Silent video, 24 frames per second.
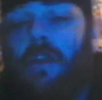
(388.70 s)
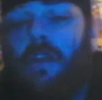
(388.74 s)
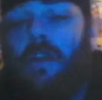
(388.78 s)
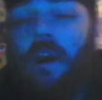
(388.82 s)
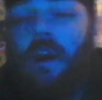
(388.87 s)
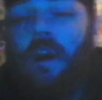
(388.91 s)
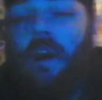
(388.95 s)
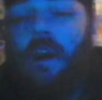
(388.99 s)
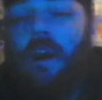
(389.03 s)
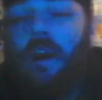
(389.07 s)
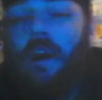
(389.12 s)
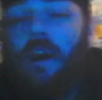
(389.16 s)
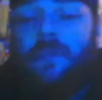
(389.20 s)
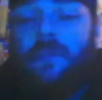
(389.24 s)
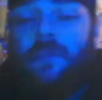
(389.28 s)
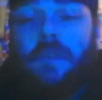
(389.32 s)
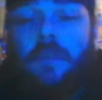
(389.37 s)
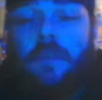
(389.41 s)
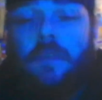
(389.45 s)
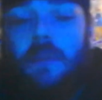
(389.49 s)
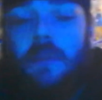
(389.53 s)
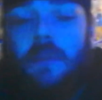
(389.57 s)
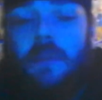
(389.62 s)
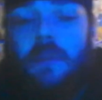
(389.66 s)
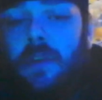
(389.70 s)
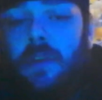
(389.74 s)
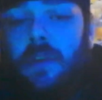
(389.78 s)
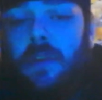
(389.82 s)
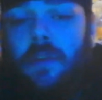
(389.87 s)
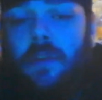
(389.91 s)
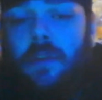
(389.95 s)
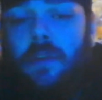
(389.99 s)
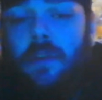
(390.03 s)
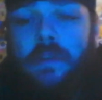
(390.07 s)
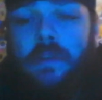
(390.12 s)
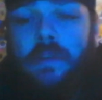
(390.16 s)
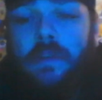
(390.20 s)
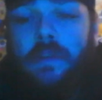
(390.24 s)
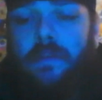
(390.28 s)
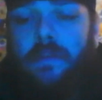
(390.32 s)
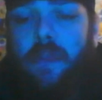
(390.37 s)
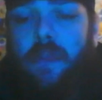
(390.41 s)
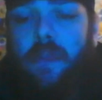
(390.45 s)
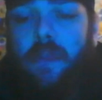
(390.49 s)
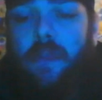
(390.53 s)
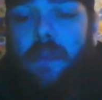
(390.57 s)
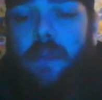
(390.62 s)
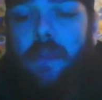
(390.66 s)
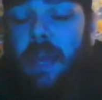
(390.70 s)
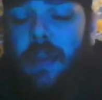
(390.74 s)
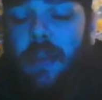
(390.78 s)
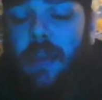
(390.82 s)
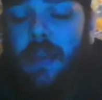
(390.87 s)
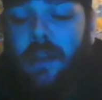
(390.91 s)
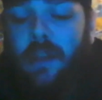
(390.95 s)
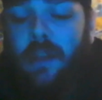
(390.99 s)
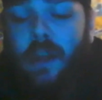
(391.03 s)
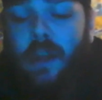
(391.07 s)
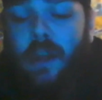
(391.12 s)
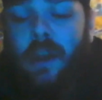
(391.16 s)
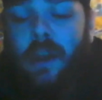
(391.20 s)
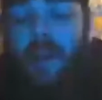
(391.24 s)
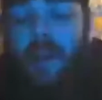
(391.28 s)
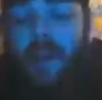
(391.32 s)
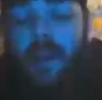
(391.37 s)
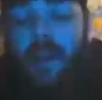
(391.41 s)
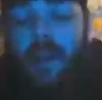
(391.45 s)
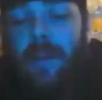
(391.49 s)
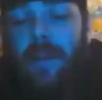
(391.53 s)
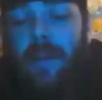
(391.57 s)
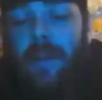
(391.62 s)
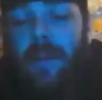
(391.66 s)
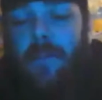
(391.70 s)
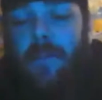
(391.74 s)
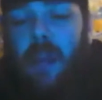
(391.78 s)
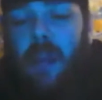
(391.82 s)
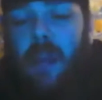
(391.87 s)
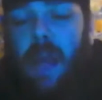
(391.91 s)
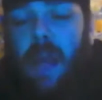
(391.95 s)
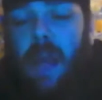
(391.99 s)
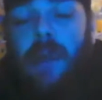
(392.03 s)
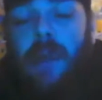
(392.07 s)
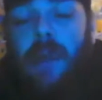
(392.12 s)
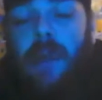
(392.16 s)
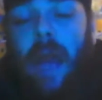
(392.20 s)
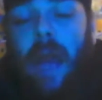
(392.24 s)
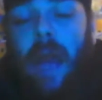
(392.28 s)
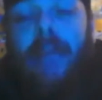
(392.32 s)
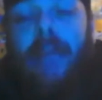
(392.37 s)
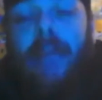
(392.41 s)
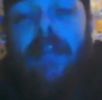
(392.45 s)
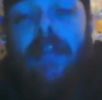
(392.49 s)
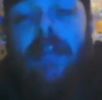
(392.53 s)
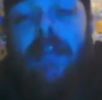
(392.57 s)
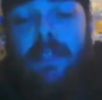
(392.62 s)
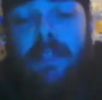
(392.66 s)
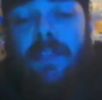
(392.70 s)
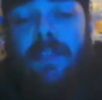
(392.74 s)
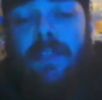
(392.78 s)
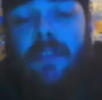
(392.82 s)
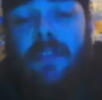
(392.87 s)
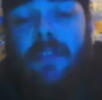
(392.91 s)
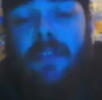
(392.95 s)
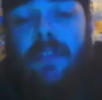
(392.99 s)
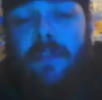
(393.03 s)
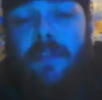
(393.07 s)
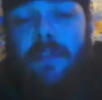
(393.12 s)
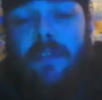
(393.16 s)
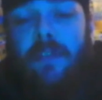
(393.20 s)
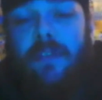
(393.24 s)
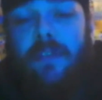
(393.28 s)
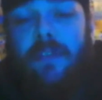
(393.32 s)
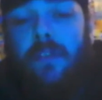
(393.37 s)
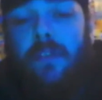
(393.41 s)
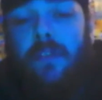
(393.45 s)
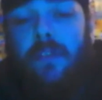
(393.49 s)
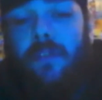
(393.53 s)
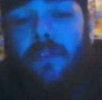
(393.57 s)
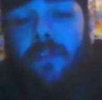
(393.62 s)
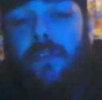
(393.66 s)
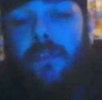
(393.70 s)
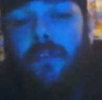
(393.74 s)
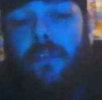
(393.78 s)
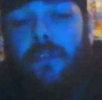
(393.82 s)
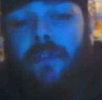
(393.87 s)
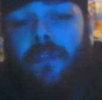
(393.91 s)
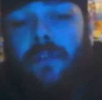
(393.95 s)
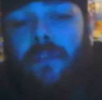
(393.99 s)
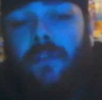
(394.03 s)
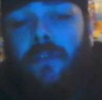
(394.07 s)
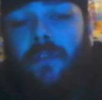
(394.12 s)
awesome team, man, too. They're, again, I'd like to see them versus the Usos.